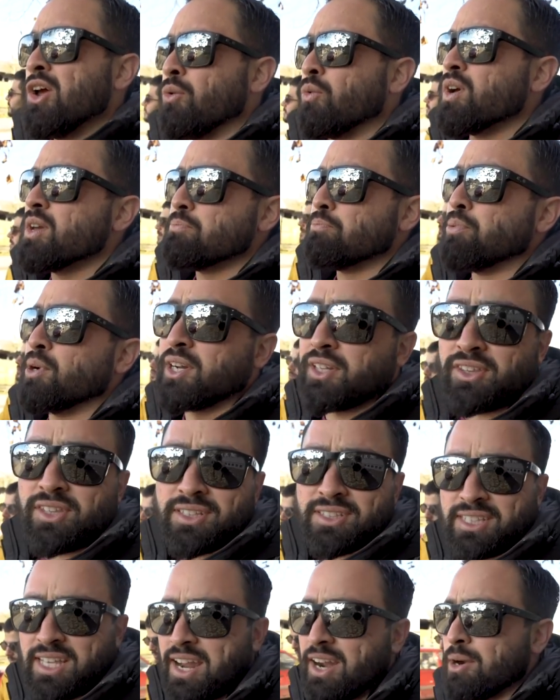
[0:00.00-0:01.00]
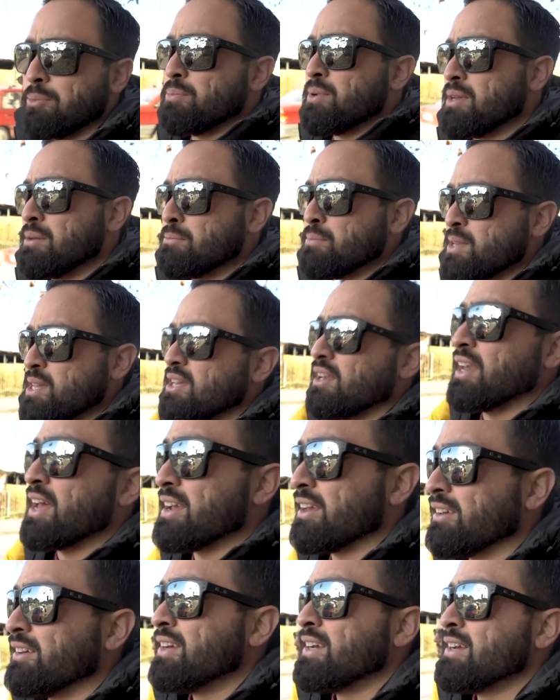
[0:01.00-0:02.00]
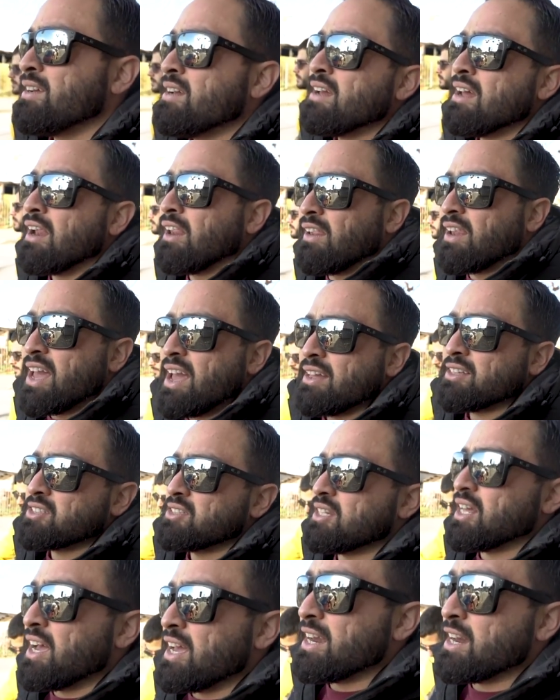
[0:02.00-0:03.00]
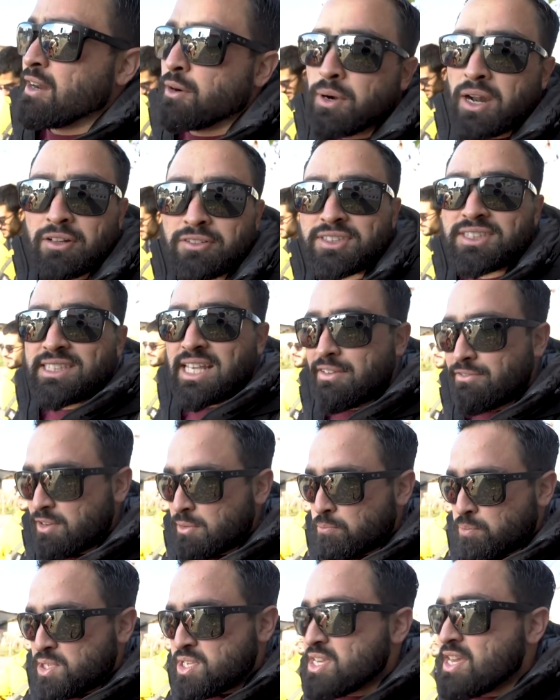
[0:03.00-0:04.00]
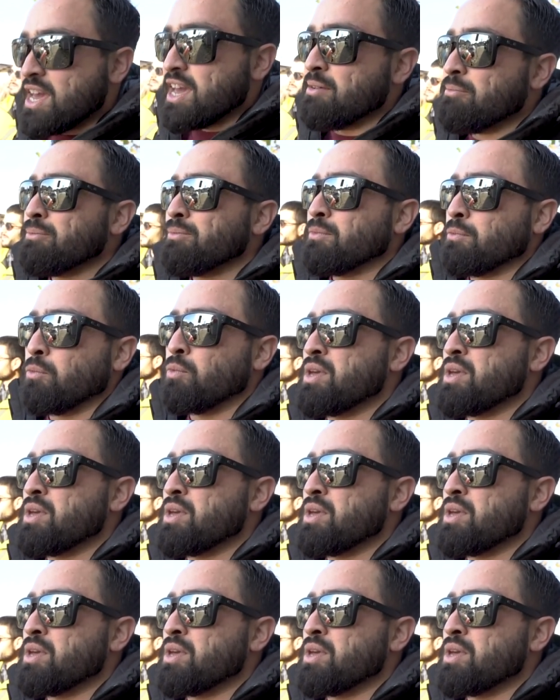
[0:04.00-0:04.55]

We booked this Airbnb like last night at around 7 p.m.